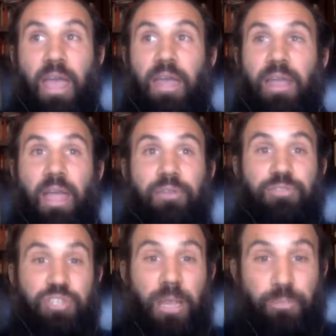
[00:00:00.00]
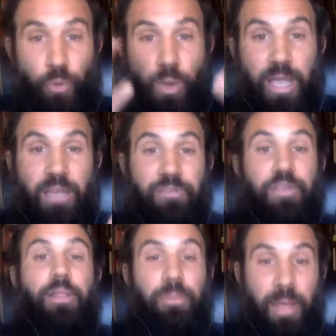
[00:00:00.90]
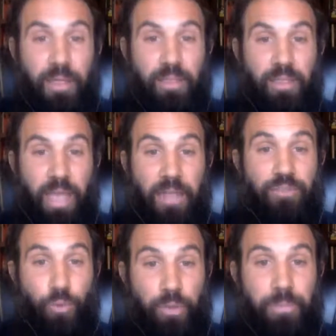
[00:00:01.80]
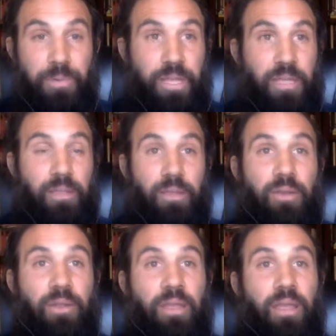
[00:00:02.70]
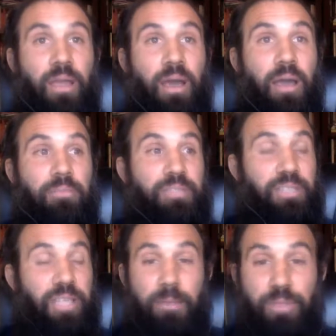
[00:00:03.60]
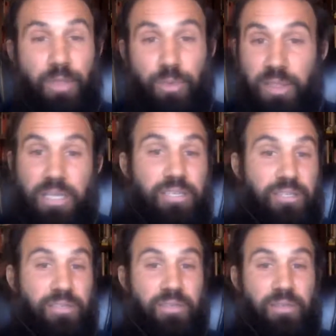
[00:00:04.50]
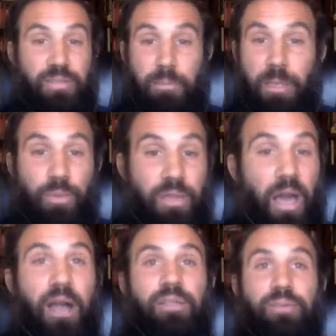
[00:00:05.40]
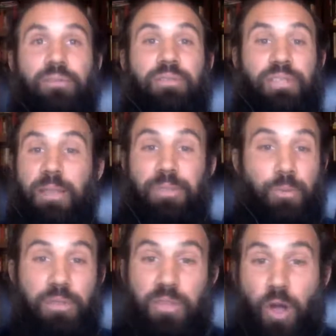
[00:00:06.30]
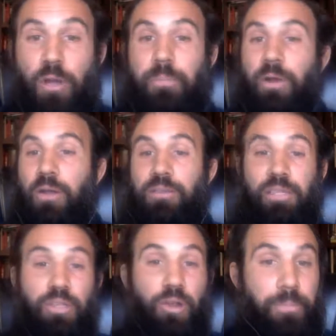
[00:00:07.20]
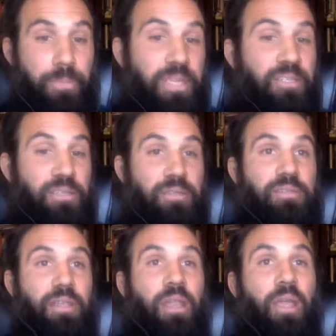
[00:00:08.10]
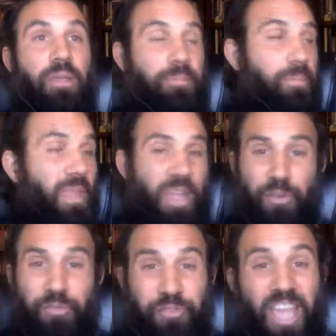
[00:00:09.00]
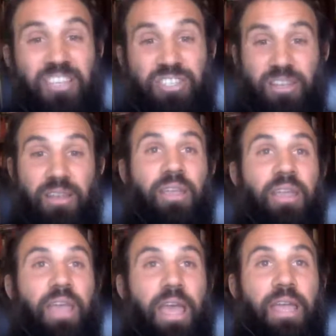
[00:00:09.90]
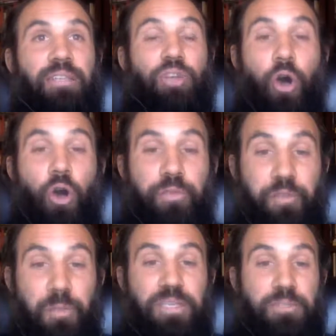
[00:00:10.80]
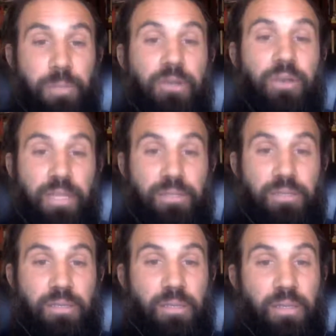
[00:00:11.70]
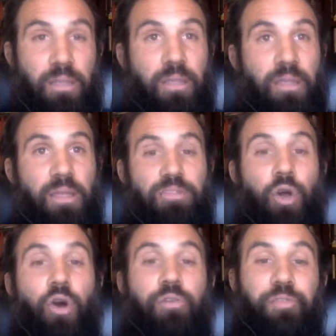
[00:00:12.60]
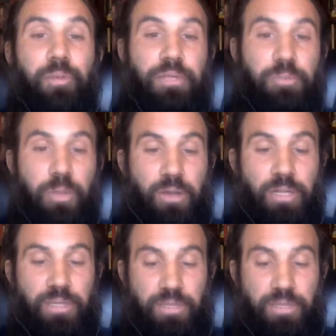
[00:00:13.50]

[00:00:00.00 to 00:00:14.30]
that have shaped the way I feel about that tool in particular. Um, same thing with leashes, same thing with collars, same thing with dog parks and dog beaches and affection. And it's all from experience. It's all from experience.